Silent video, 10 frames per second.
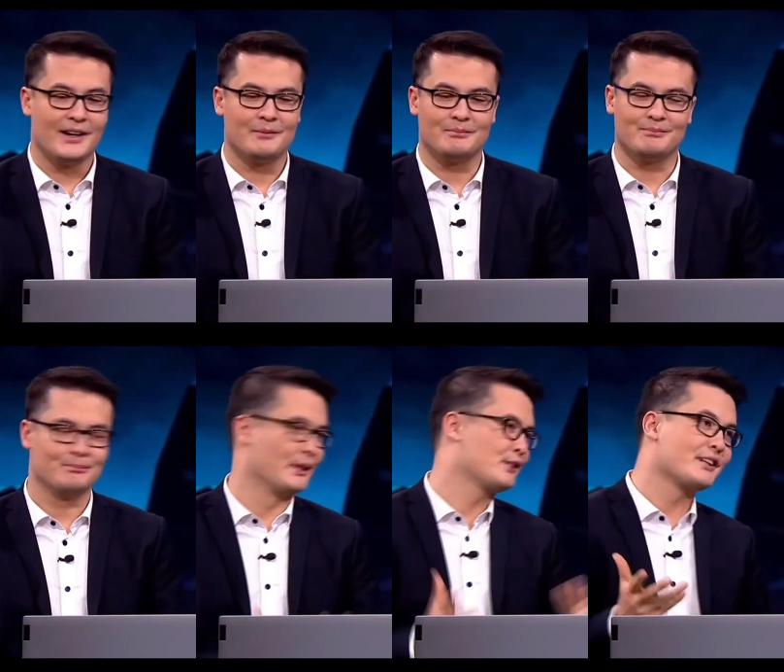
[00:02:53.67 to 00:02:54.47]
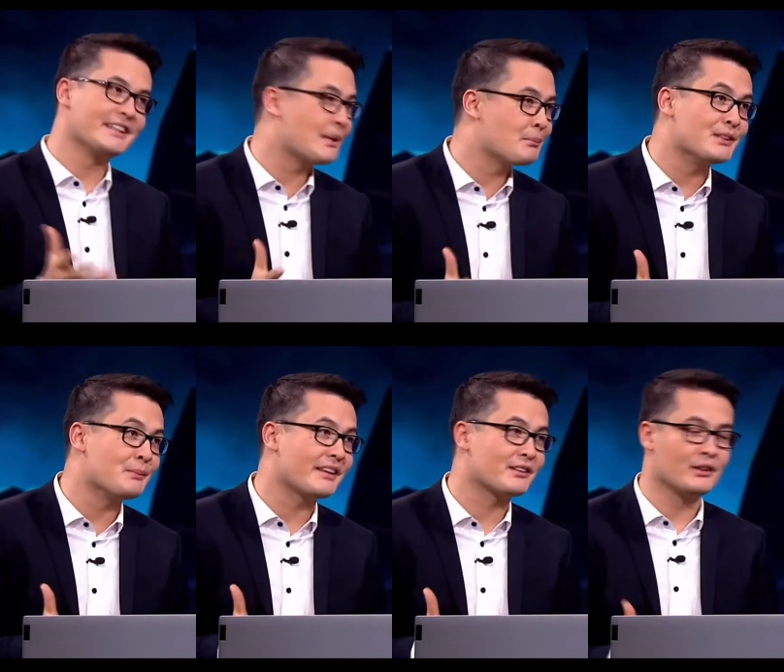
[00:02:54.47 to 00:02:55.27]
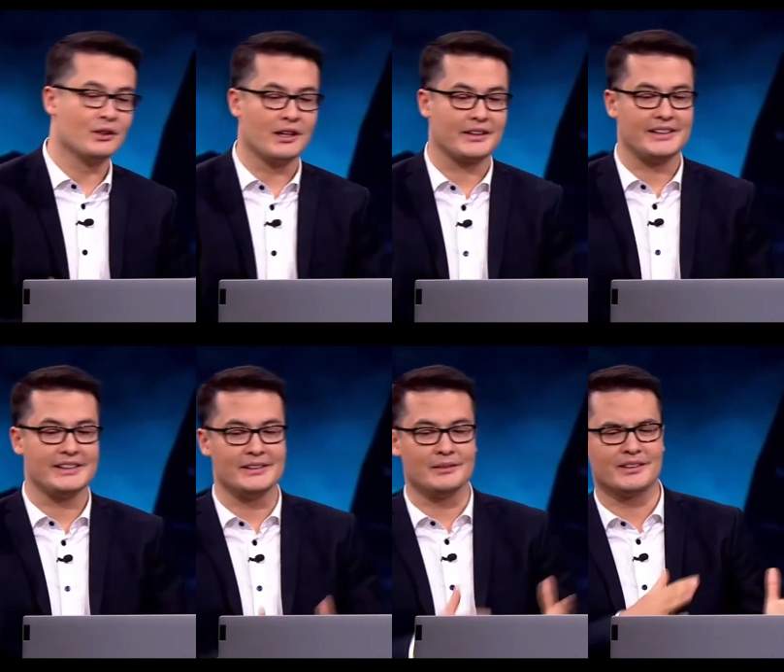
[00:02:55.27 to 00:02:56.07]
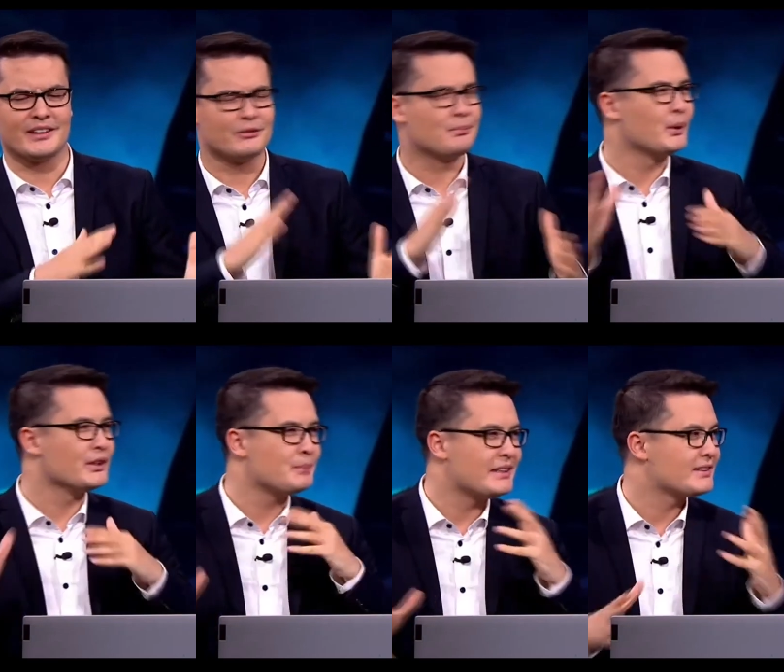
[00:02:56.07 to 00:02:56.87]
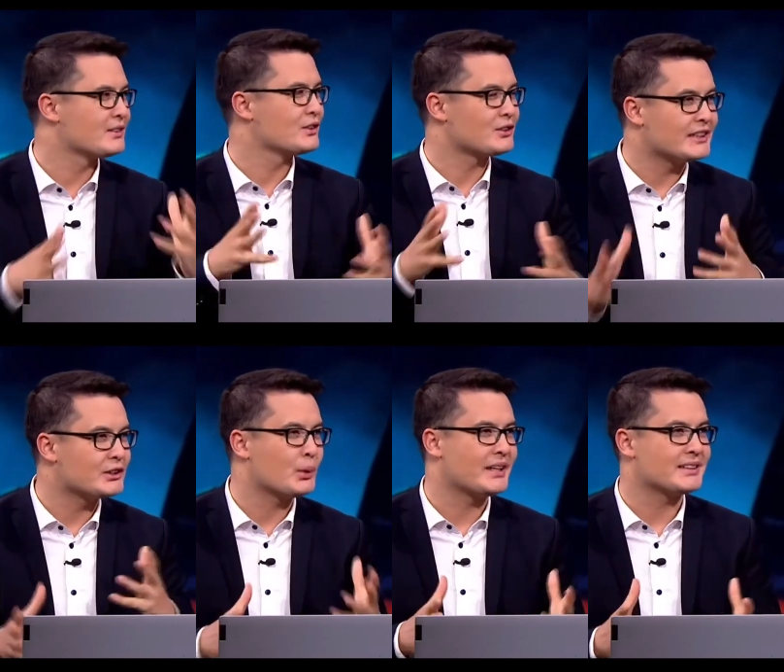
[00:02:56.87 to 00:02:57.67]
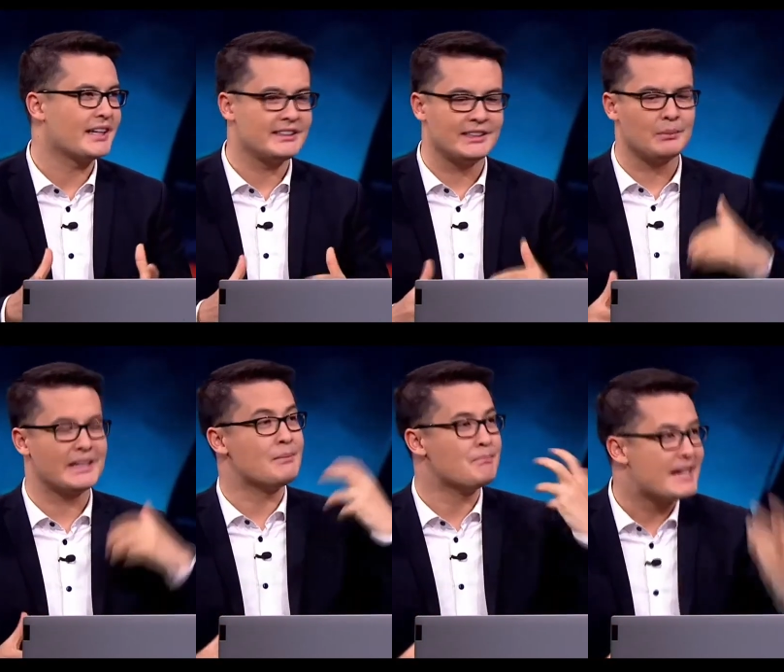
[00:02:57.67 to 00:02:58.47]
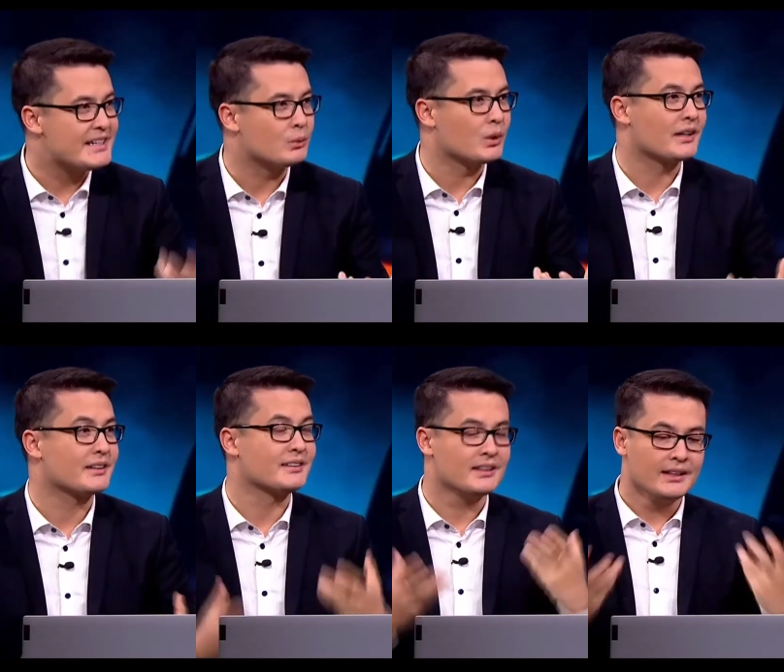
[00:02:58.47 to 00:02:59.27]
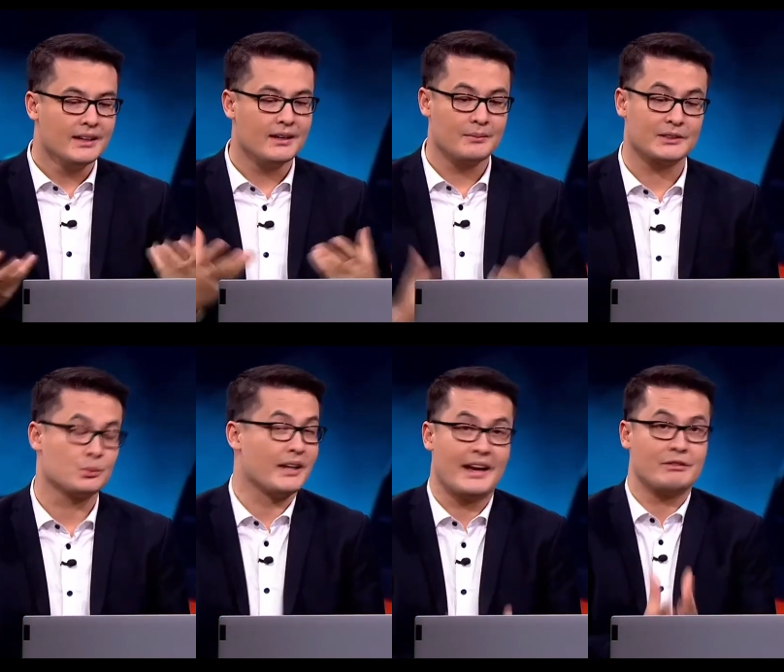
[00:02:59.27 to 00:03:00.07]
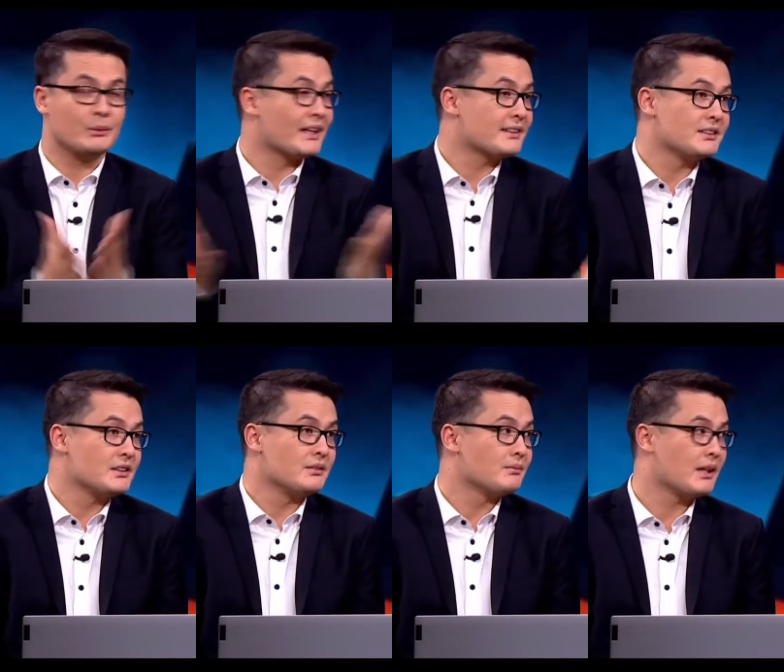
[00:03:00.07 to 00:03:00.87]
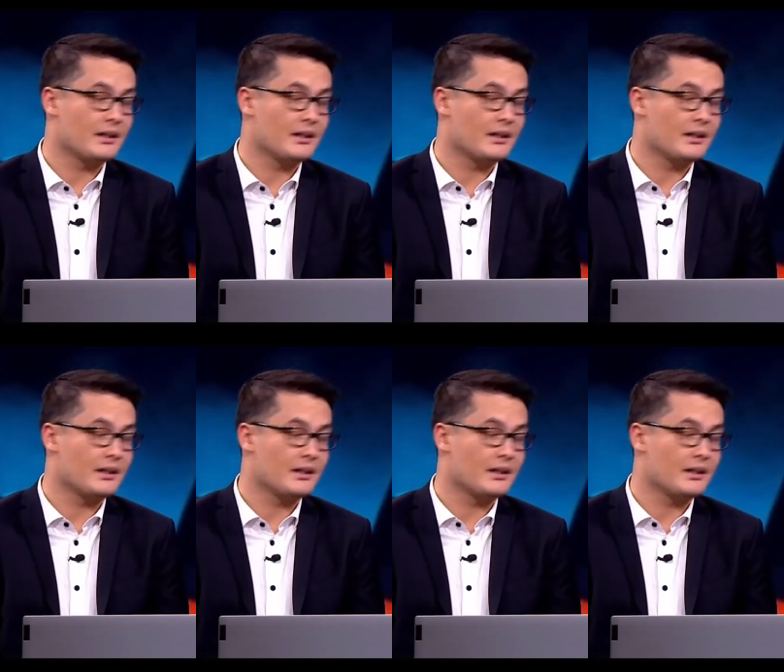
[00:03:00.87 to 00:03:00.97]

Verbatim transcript: um, but great champions make their own luck. He kind of put his pieces on strange squares occasionally, but he made it work. And um, that's what everyone has to do.